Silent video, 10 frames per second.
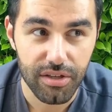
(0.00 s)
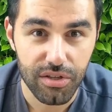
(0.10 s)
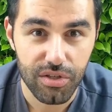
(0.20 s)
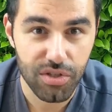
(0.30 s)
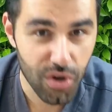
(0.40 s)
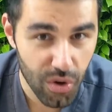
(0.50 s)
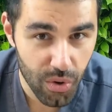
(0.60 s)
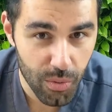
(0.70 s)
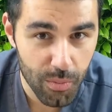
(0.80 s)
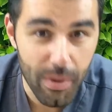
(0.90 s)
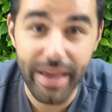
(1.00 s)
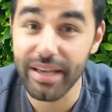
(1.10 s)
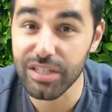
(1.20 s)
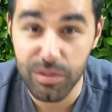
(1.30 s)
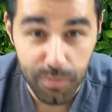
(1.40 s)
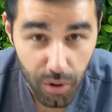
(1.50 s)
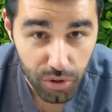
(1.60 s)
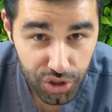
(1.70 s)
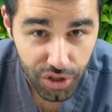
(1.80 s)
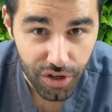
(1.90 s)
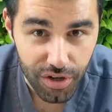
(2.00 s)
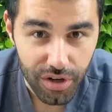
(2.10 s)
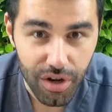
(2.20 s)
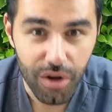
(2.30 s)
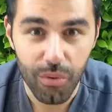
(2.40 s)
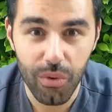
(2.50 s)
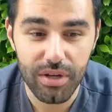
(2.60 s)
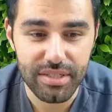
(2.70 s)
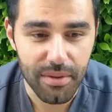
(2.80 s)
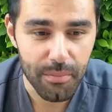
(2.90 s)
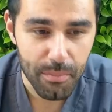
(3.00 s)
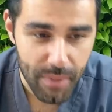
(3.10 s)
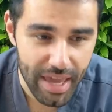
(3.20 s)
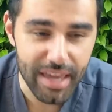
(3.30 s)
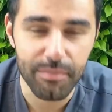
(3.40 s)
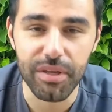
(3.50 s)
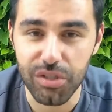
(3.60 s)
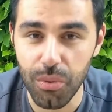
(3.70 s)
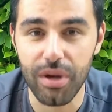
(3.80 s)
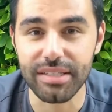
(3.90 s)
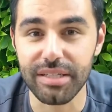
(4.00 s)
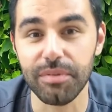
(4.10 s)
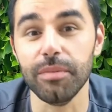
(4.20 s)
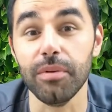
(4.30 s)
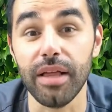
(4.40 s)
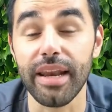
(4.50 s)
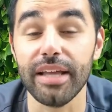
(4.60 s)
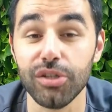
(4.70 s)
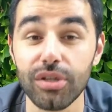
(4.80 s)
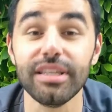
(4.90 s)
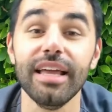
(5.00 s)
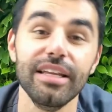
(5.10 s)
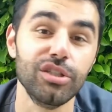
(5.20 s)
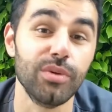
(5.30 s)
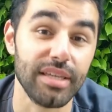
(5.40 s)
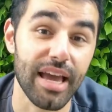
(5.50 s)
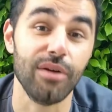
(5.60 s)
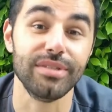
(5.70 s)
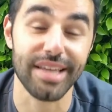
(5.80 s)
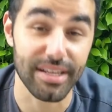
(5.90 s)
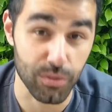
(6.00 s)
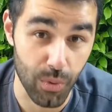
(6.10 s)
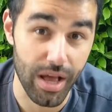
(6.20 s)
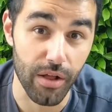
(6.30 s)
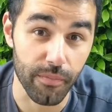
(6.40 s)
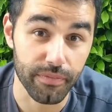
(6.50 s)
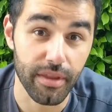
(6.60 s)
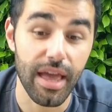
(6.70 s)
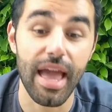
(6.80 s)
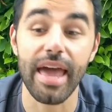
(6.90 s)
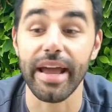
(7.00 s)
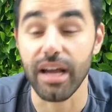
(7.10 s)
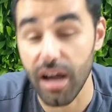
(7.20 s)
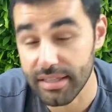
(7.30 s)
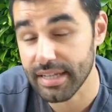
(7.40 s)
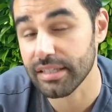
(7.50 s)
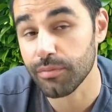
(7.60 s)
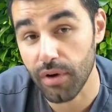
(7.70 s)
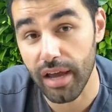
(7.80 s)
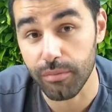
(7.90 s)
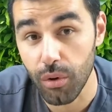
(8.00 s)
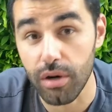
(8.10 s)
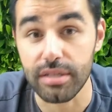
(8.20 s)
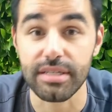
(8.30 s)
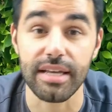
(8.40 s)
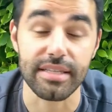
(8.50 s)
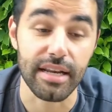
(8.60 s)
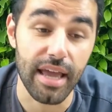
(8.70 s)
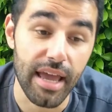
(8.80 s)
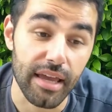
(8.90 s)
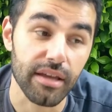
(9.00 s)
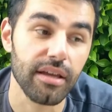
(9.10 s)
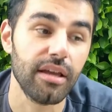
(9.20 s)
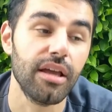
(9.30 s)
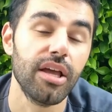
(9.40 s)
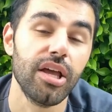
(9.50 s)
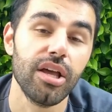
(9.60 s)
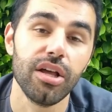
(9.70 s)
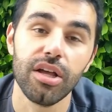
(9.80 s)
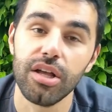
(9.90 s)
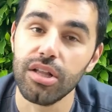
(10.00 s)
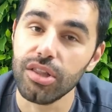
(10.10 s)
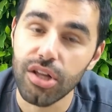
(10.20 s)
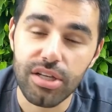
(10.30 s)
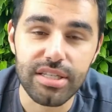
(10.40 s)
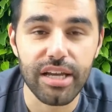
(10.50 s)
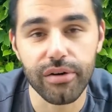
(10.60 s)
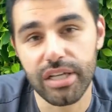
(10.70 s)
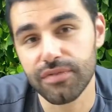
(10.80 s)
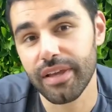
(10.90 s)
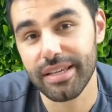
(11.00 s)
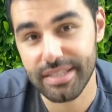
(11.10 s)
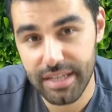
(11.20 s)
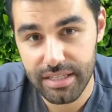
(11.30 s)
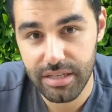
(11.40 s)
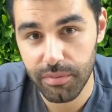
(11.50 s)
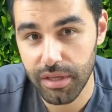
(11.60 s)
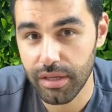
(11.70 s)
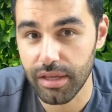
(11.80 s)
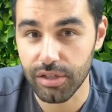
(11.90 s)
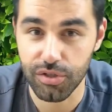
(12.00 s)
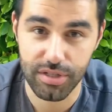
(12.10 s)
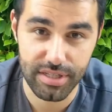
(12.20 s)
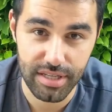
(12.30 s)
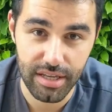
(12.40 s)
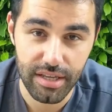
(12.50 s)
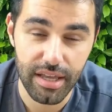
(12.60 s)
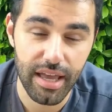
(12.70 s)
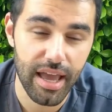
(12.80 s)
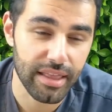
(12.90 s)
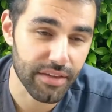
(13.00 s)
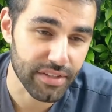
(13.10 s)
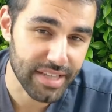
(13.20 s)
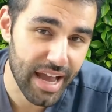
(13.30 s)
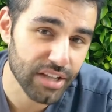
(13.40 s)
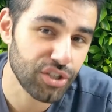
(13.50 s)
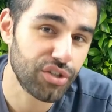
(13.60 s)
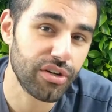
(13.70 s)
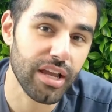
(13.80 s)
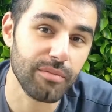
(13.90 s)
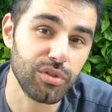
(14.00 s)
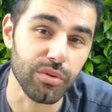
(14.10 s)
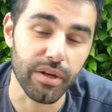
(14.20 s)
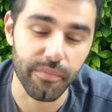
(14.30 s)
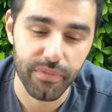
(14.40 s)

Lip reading: So my exposure was maybe 20 people, and I took that into account as well. And I contacted Brian Morris. I said, hey, looks like RaceFlight has done something interesting, and they've attached your name to it.